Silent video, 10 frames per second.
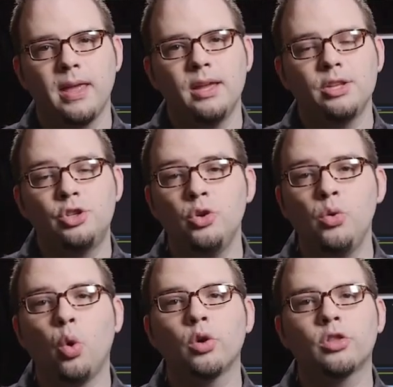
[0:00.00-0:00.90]
2
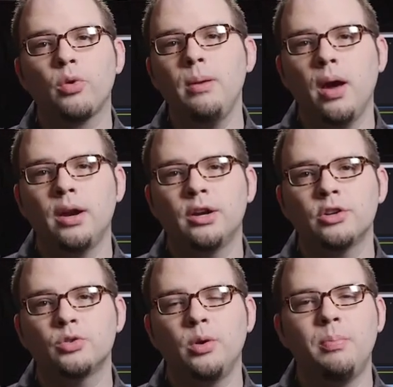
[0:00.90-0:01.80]
or 3
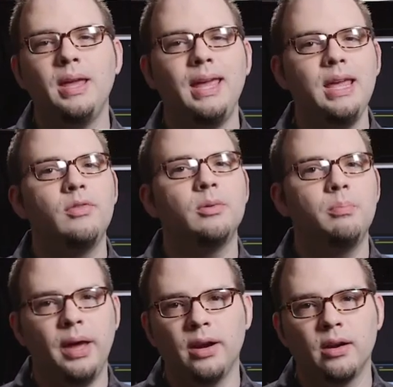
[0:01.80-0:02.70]
monitors would be even
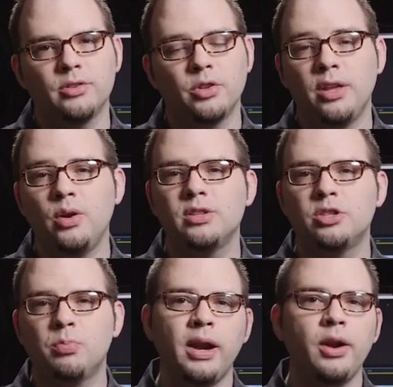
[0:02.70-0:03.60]
better so that you can
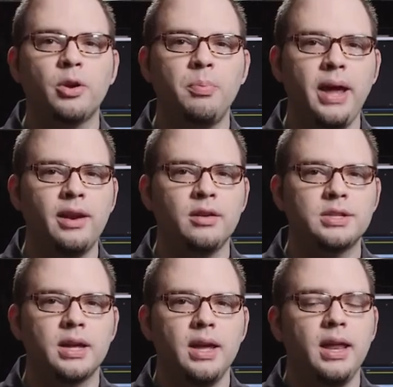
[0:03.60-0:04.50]
spread out your
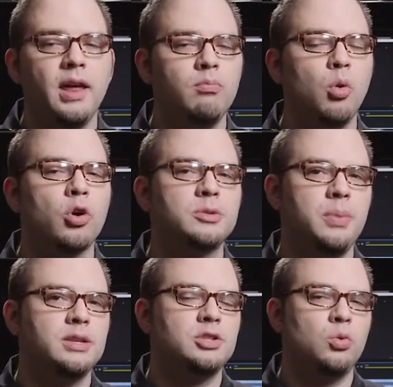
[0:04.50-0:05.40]
panels and have more
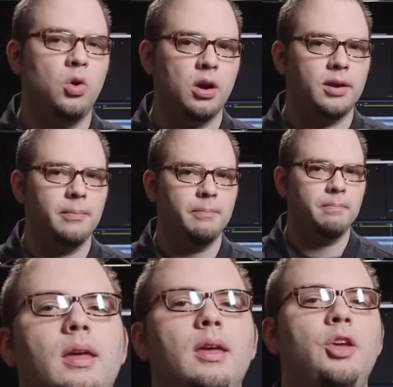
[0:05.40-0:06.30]
space to work.
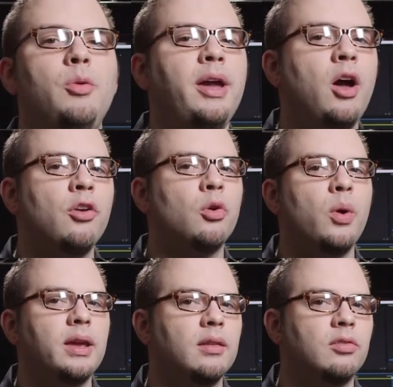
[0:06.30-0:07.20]
You might also
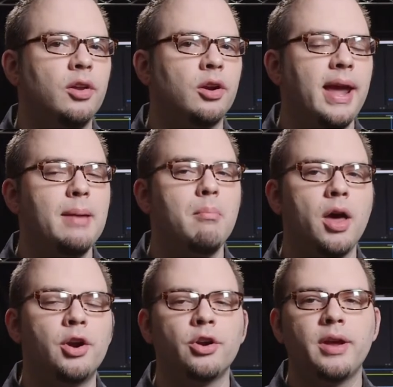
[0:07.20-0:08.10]
want to consider a
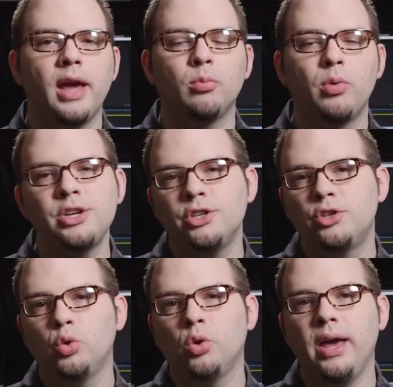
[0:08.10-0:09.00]
monitor calibration
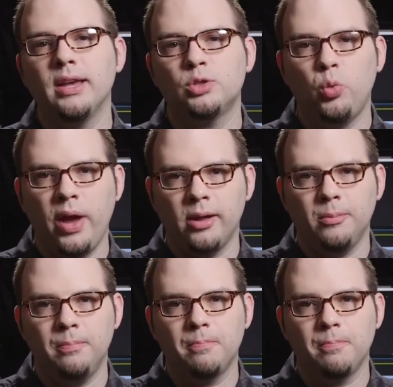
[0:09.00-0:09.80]
tool as well.